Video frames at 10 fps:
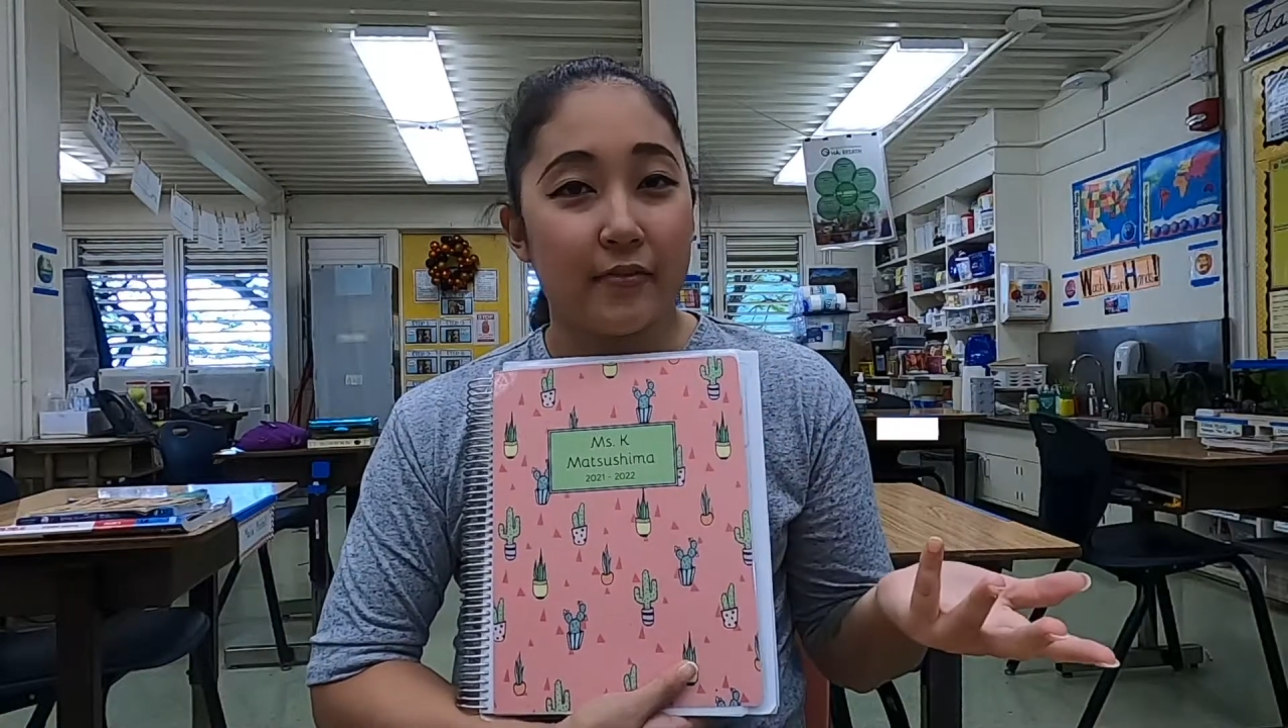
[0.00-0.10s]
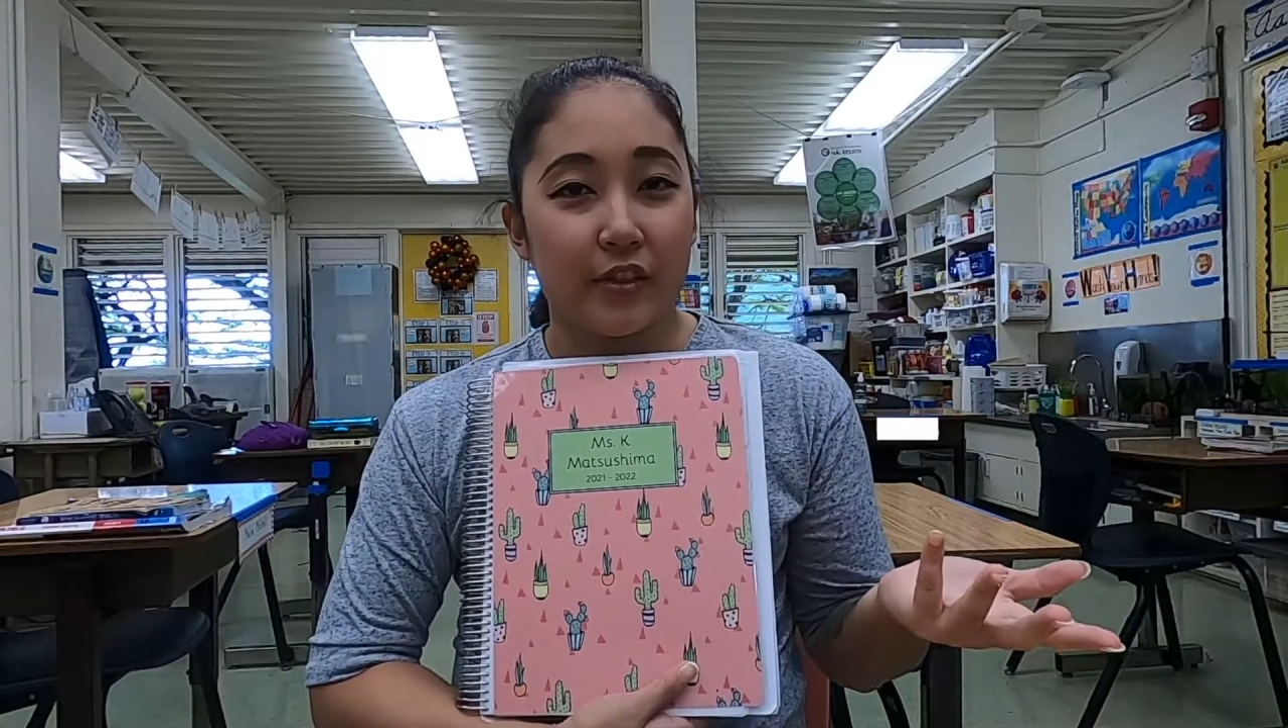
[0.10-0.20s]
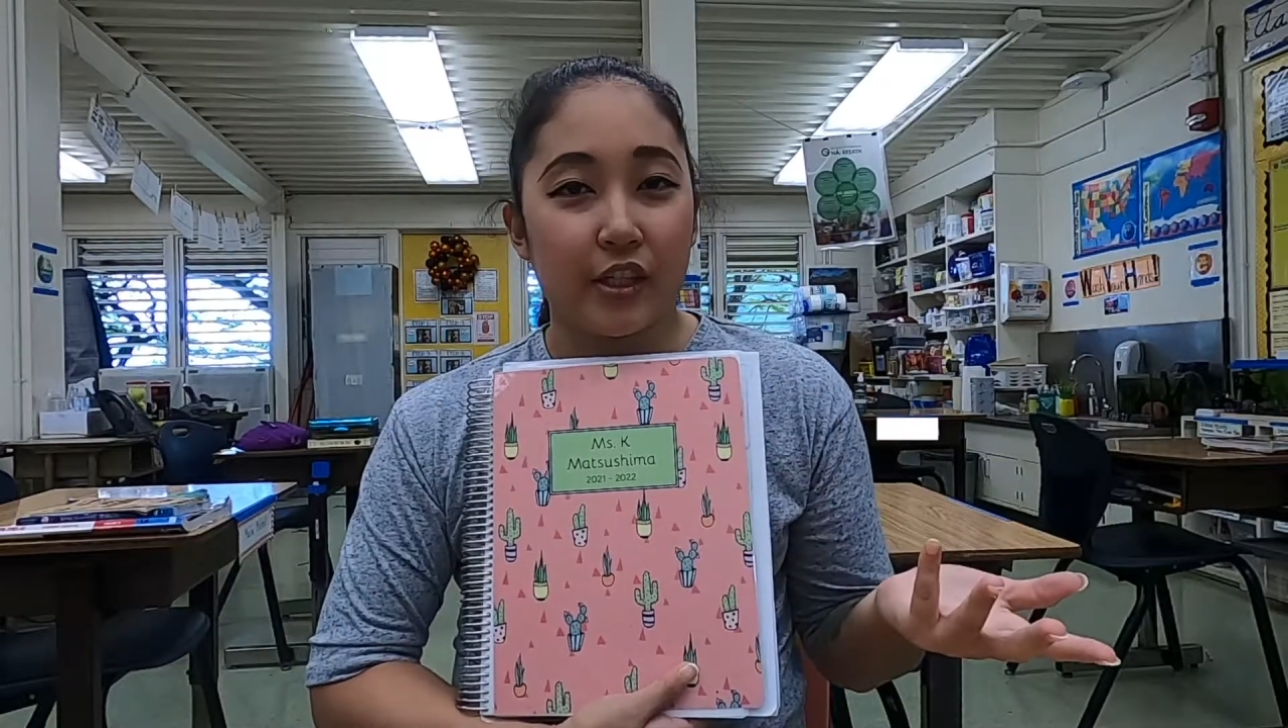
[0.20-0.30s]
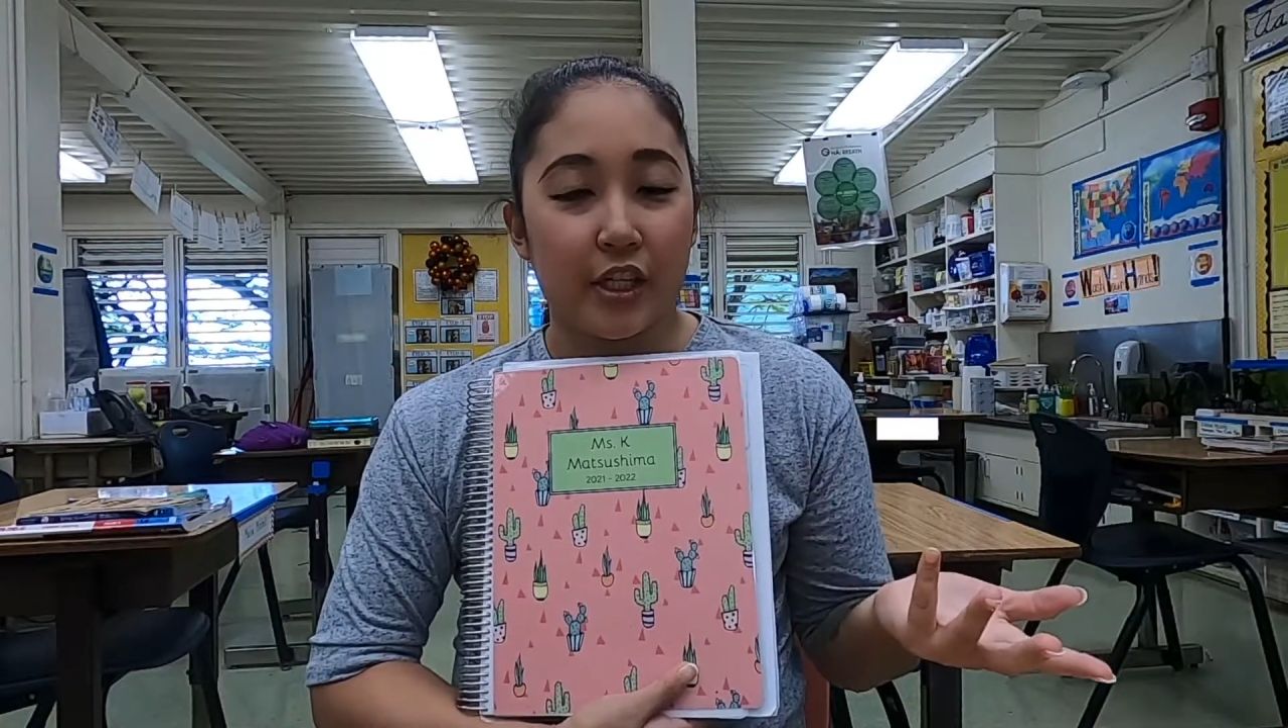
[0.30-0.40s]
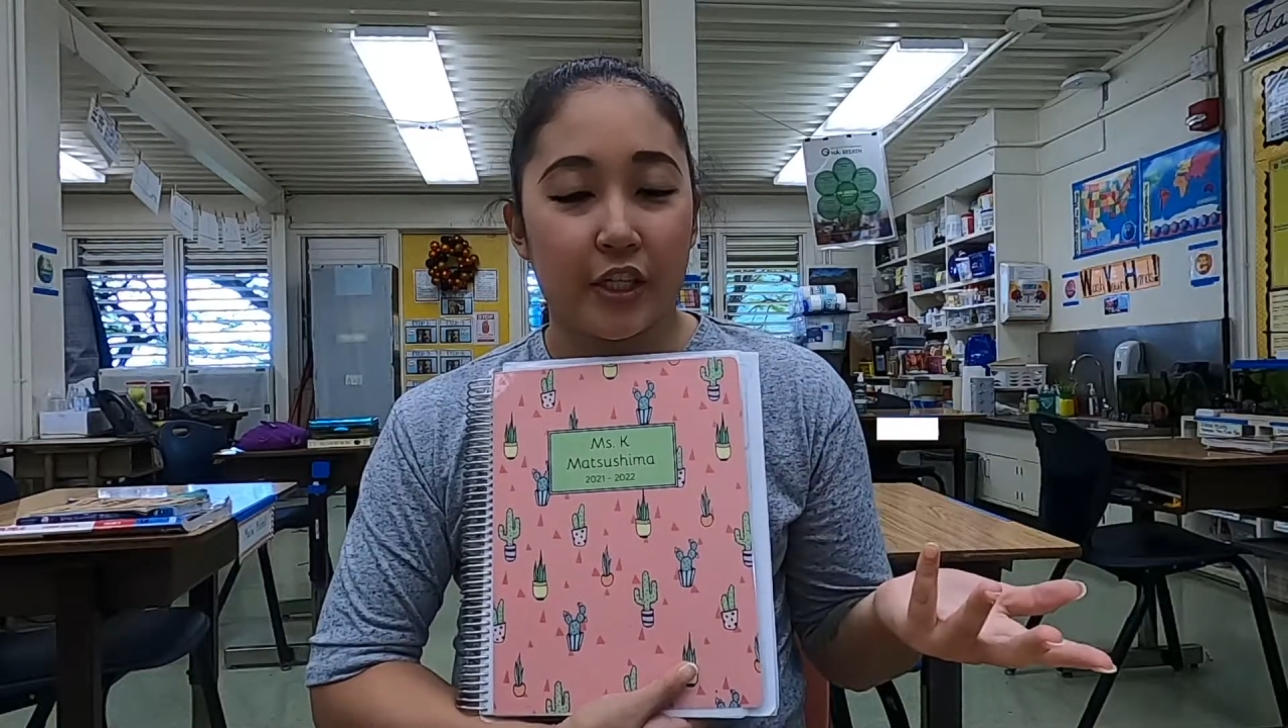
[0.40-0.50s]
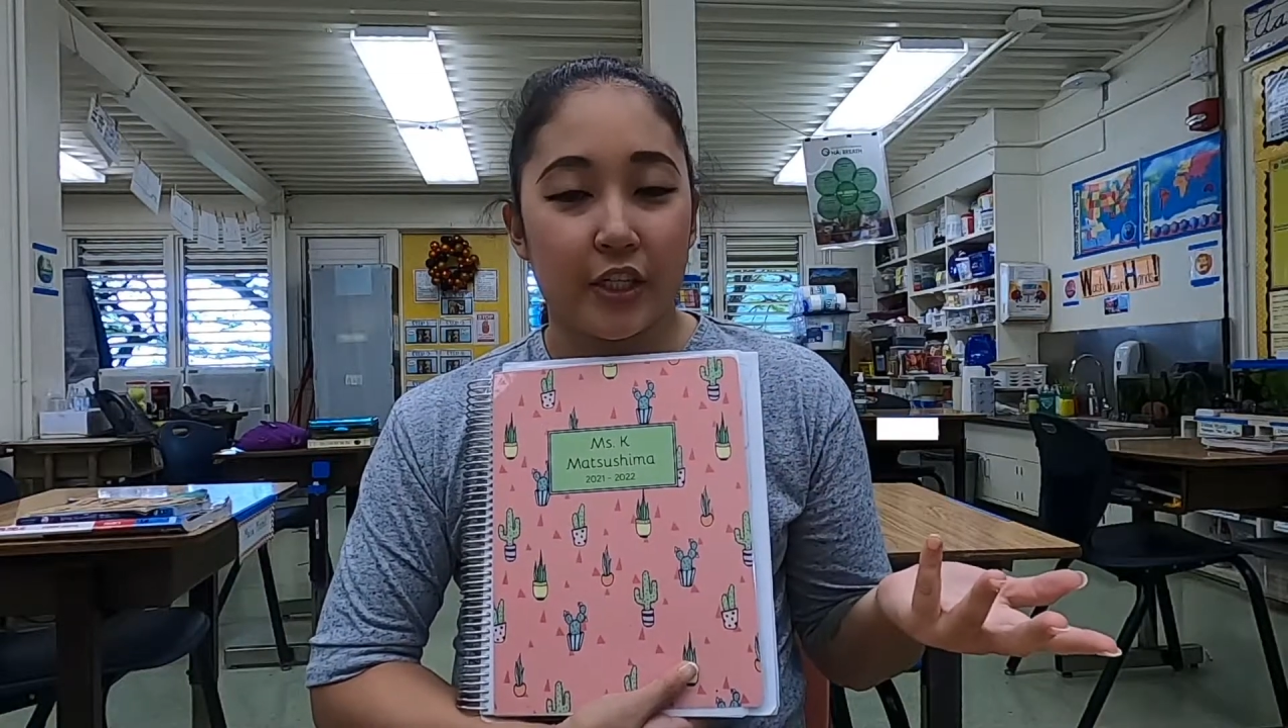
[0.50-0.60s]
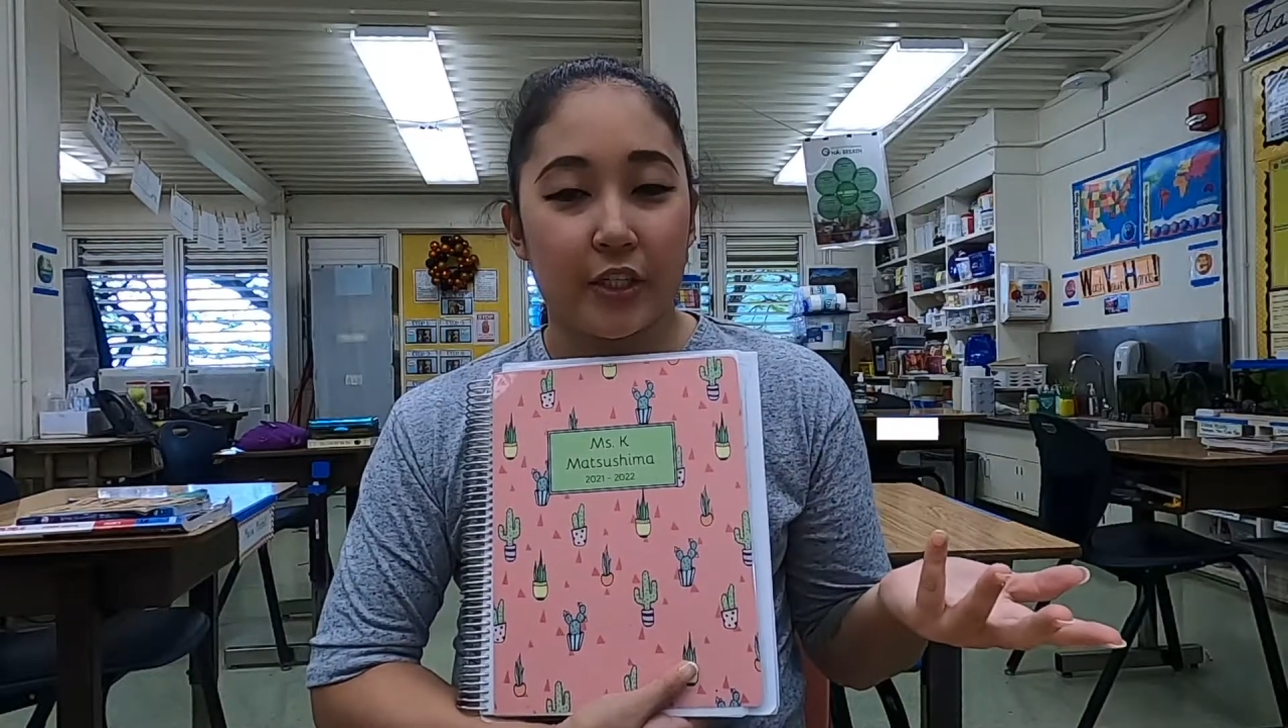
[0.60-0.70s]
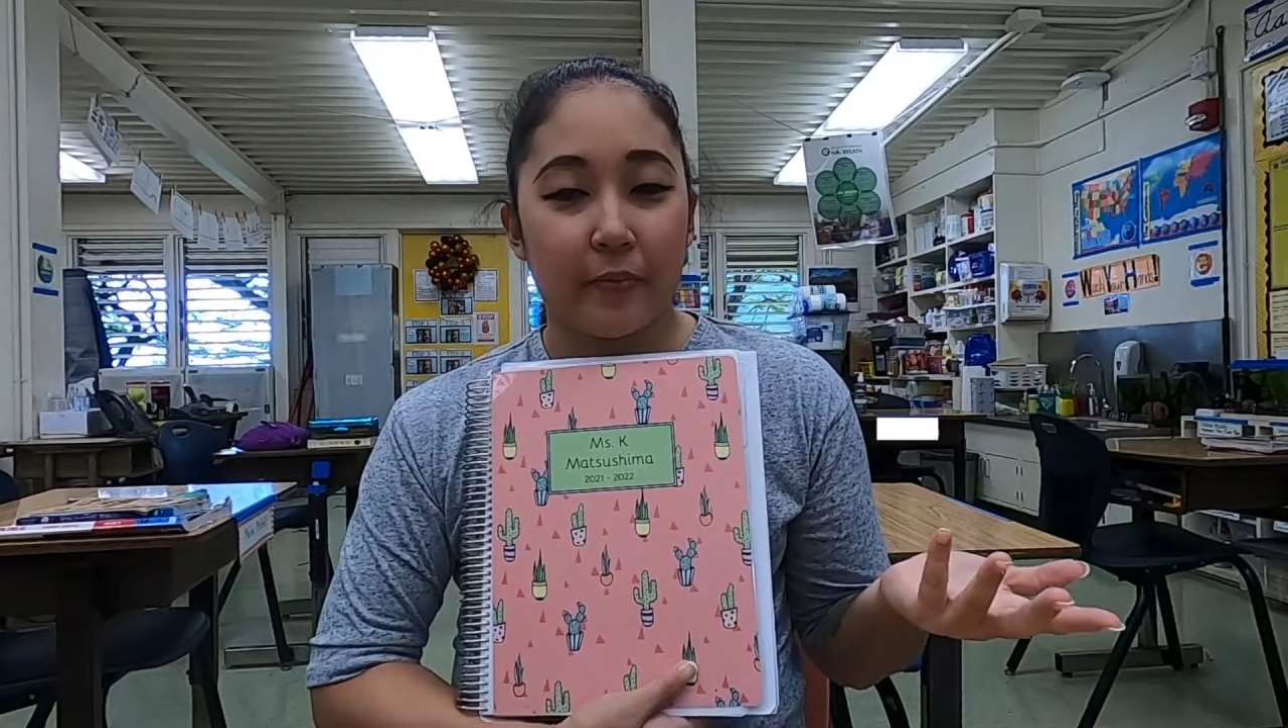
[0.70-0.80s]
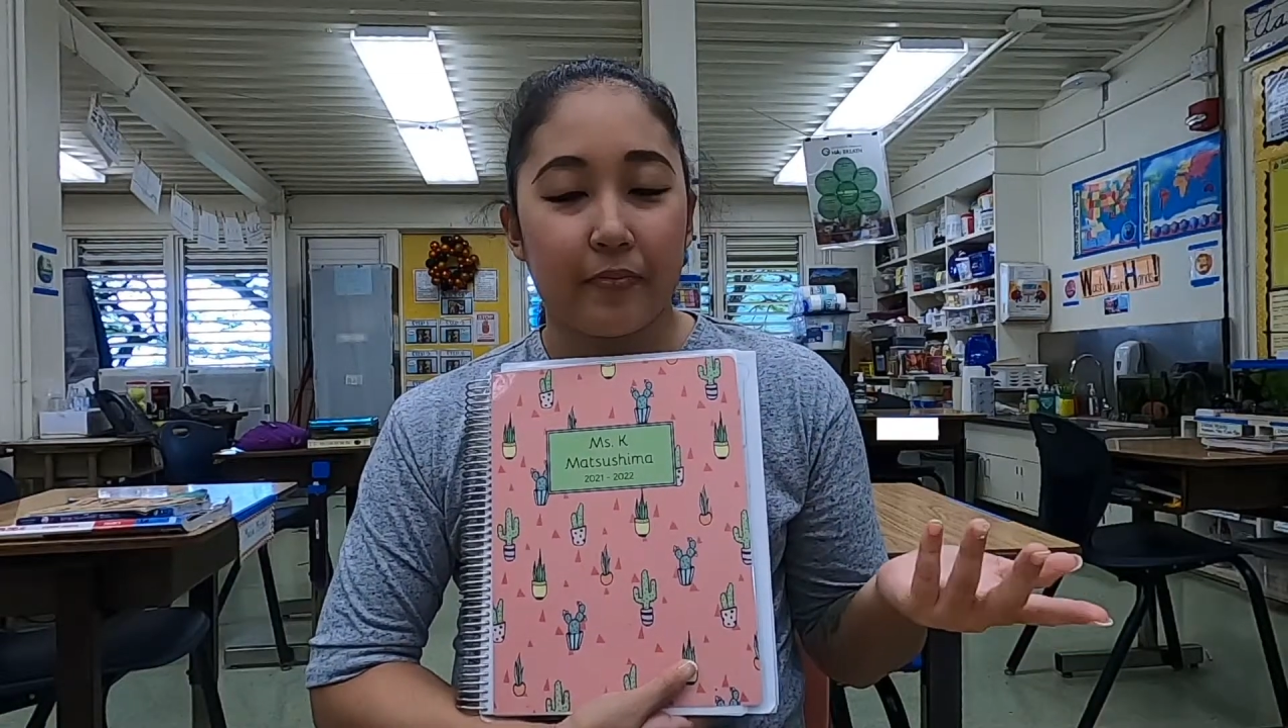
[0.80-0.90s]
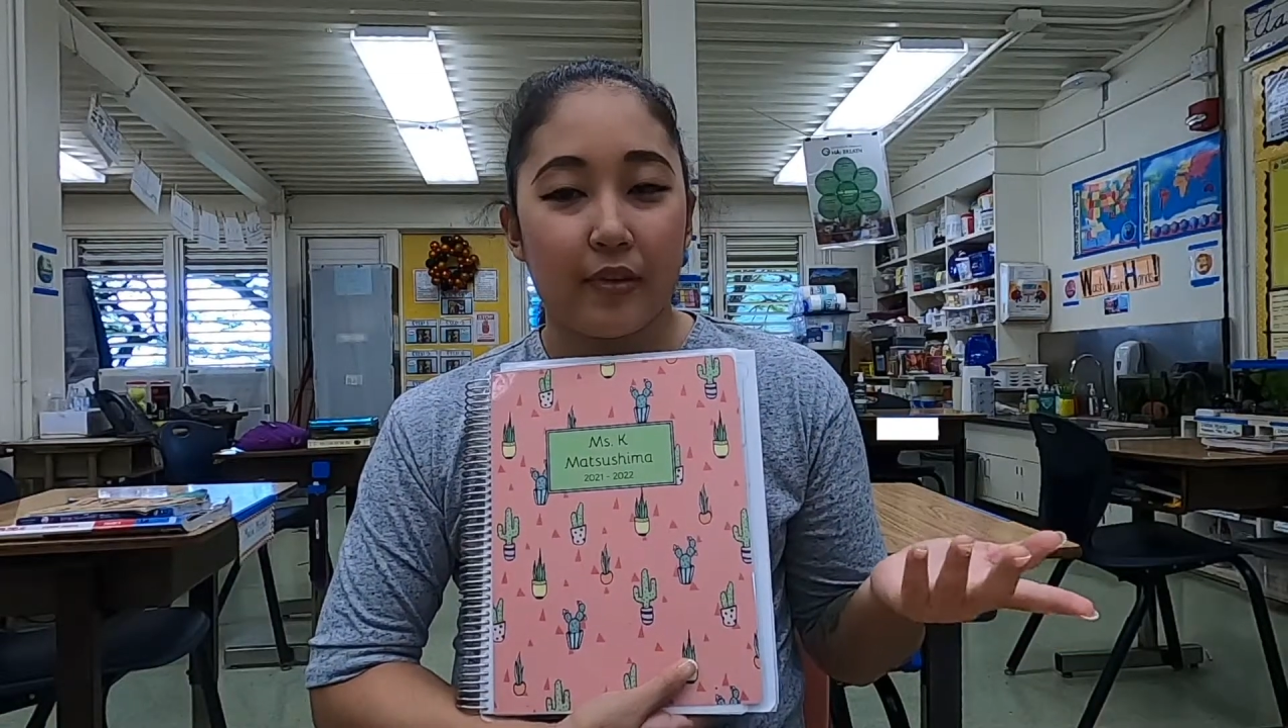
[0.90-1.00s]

of the year.